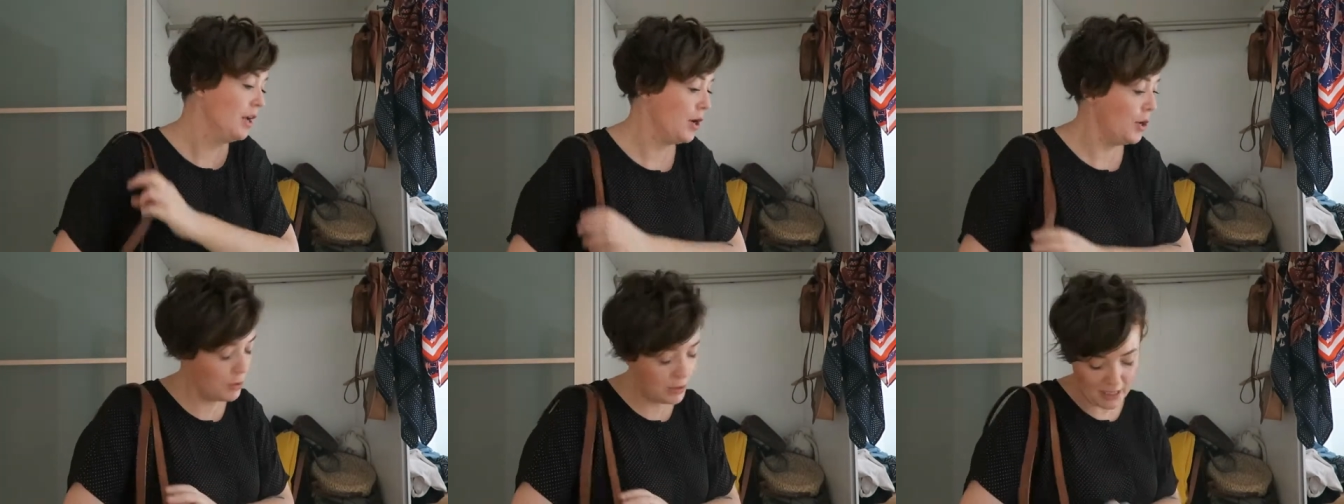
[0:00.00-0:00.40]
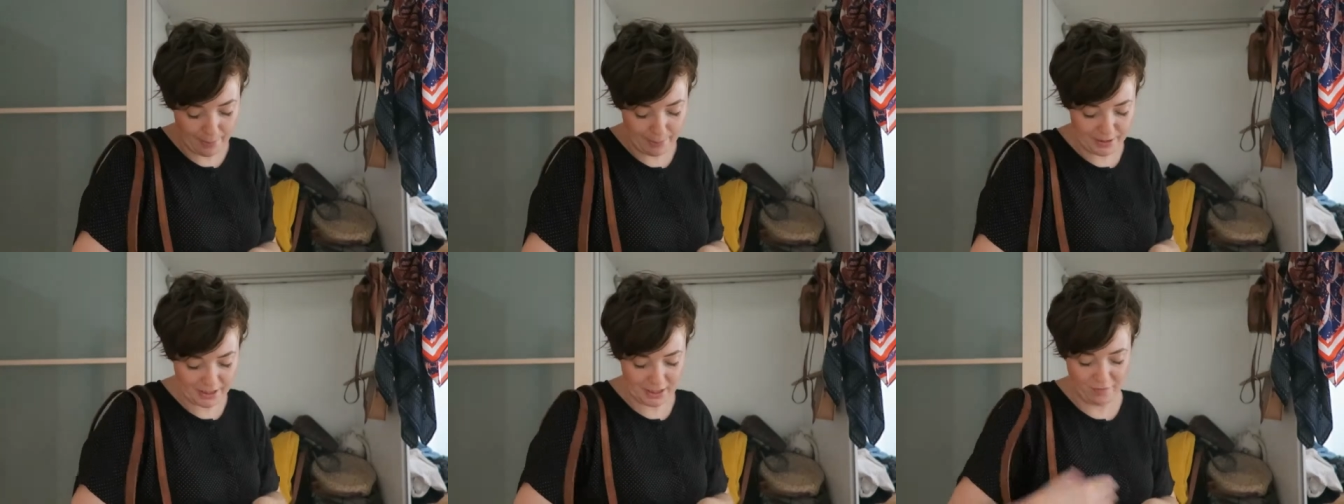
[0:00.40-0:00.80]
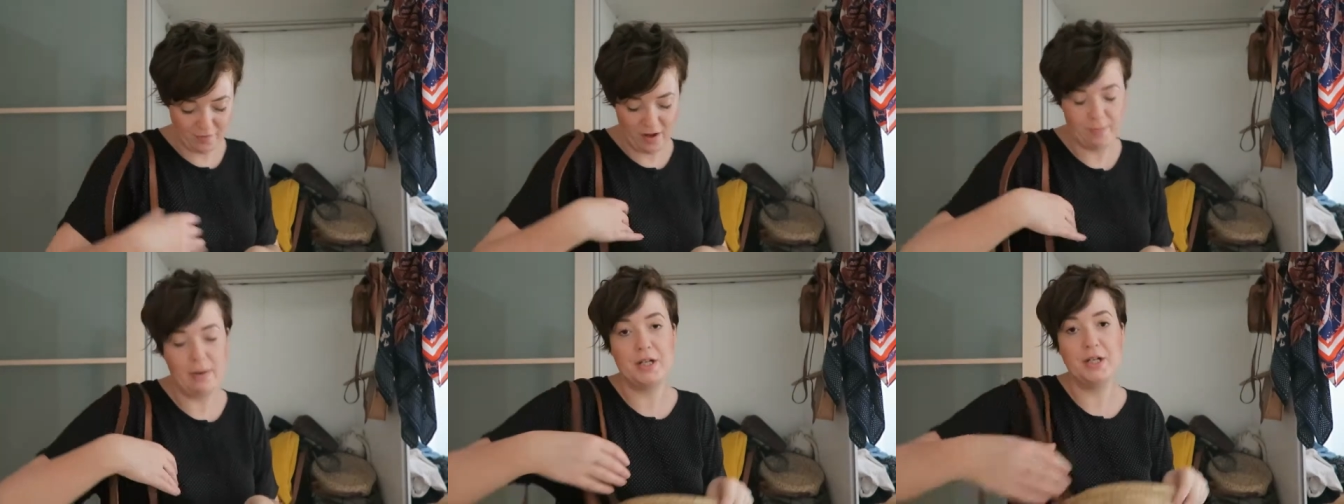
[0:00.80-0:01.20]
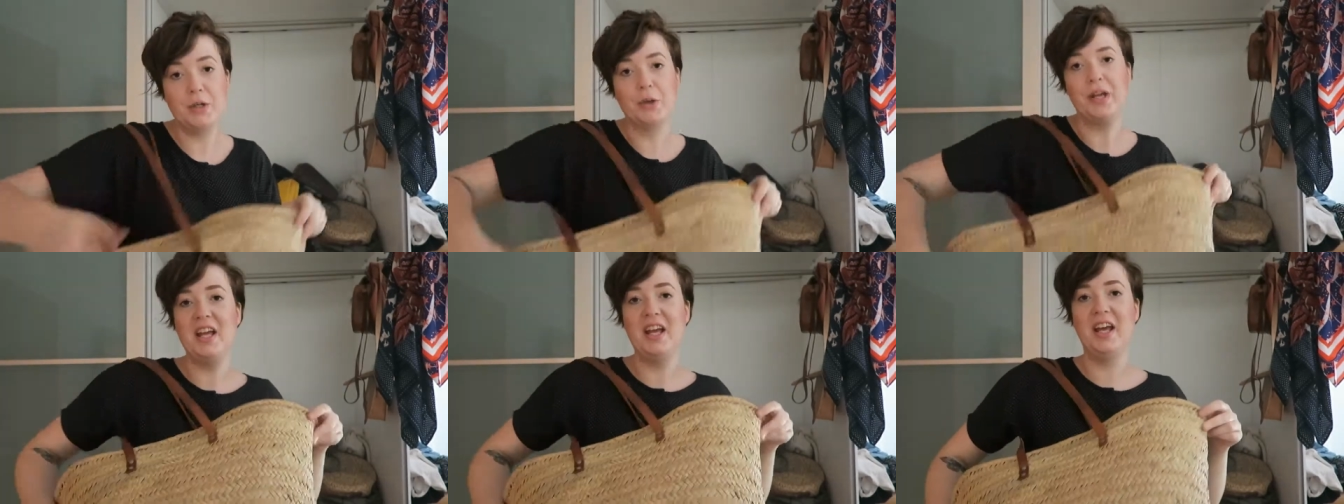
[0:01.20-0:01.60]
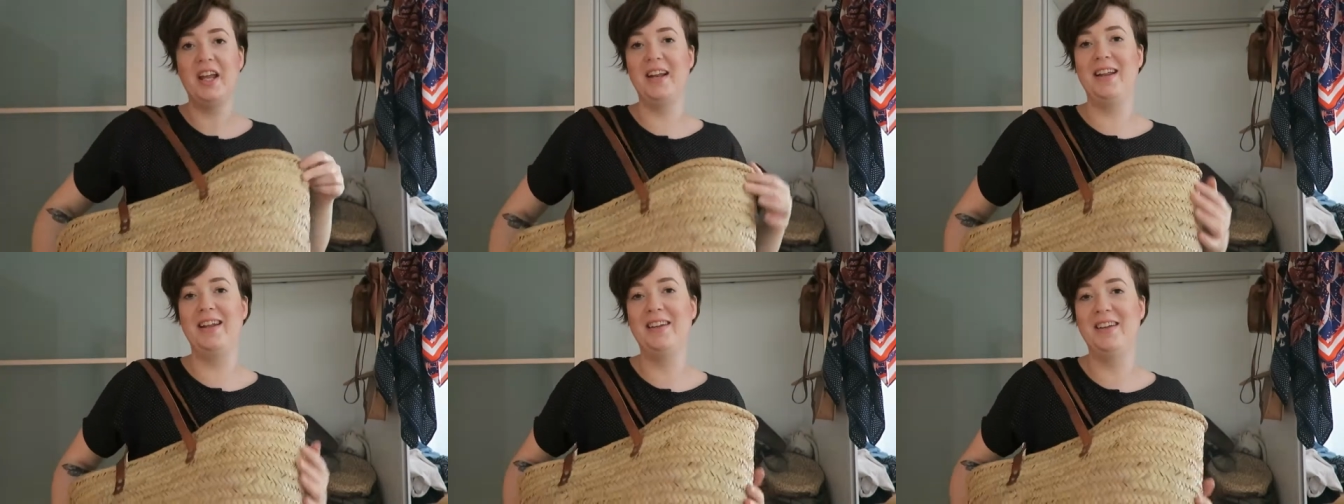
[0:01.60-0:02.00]
It also happens to fit my doggy
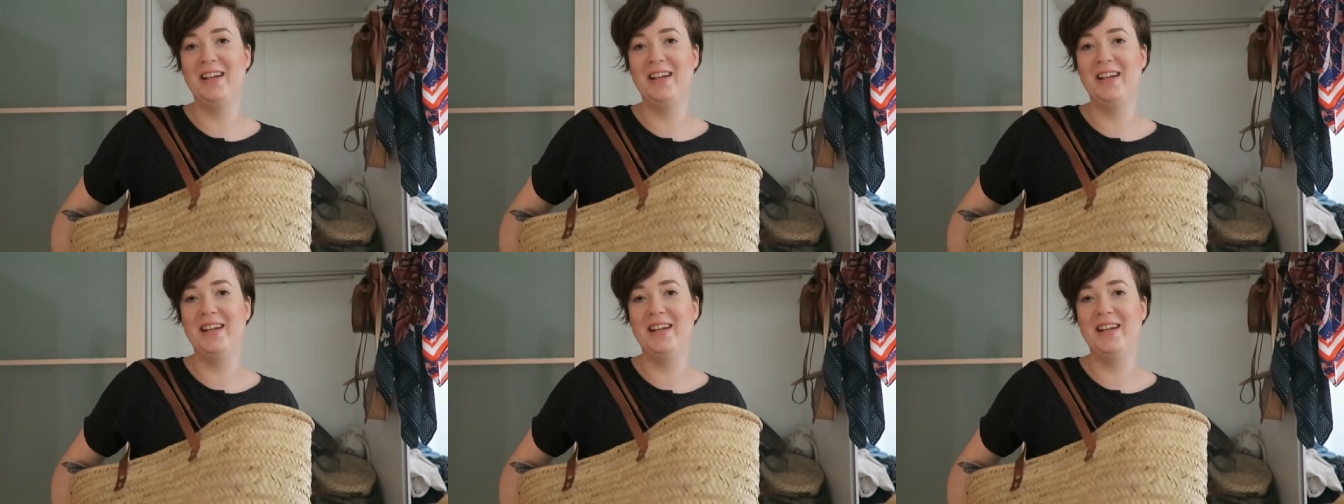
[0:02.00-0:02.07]
in,